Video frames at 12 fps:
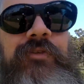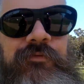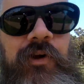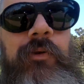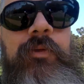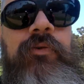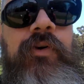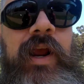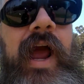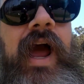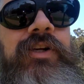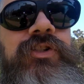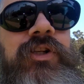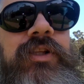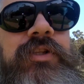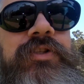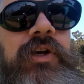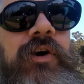to film the reaction.
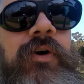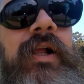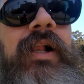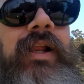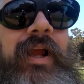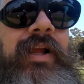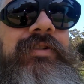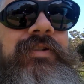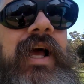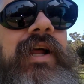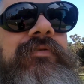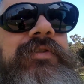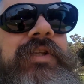So instead of